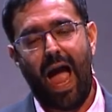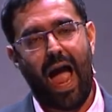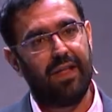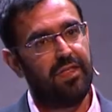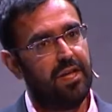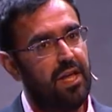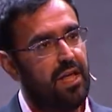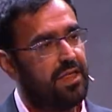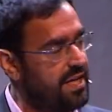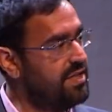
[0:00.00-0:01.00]
And that
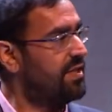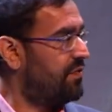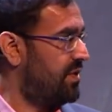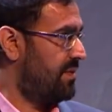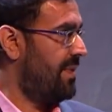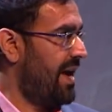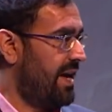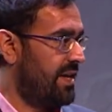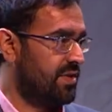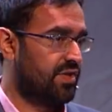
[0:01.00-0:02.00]
these different
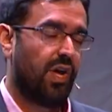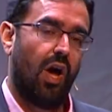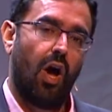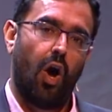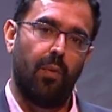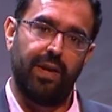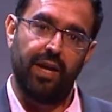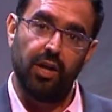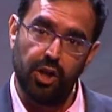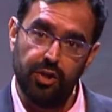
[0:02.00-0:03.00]
domains are being
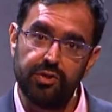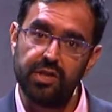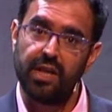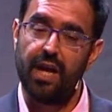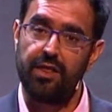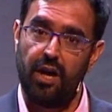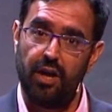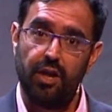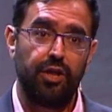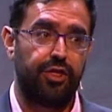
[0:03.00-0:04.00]
glued together
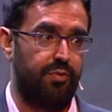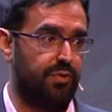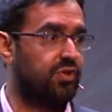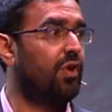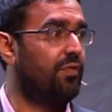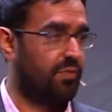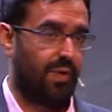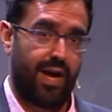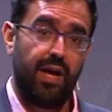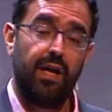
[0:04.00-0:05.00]
through software,